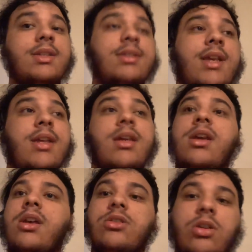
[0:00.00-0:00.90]
to see.
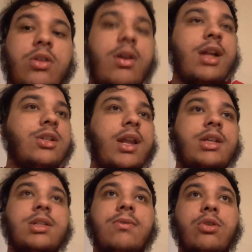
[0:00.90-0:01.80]
So
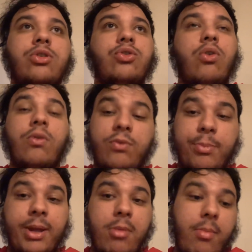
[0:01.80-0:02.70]
congratulations for Luke Shaw for
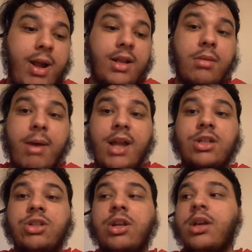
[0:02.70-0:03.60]
being my man of the
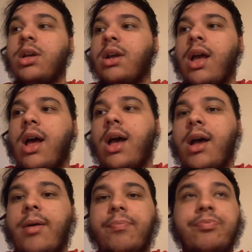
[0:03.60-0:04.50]
match.
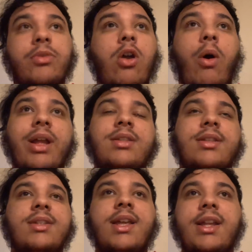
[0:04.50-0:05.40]
Going into the
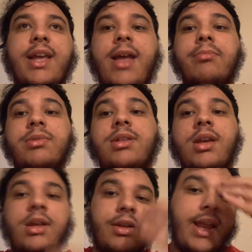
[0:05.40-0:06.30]
CDMs.
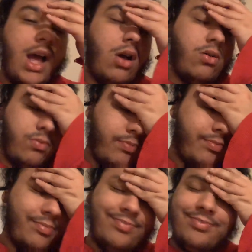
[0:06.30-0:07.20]
Now,
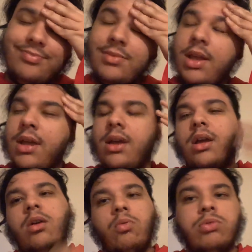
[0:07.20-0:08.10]

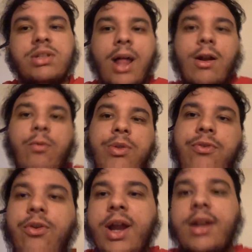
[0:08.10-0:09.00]
we'll start off with
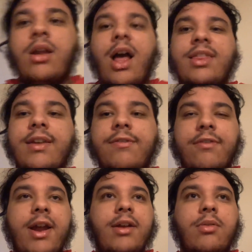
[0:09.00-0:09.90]
Fred. I think
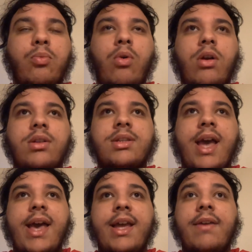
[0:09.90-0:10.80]
Fred was
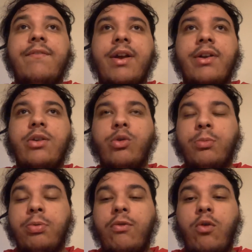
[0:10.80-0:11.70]
a very good
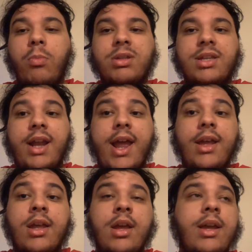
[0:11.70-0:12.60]
performer
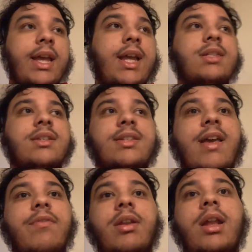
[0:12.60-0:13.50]
today. He gets a
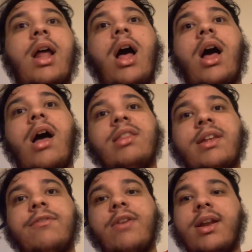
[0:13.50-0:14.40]
7. I
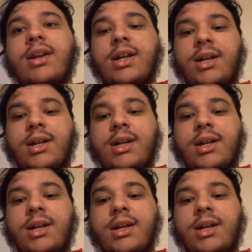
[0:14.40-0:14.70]
think Fred,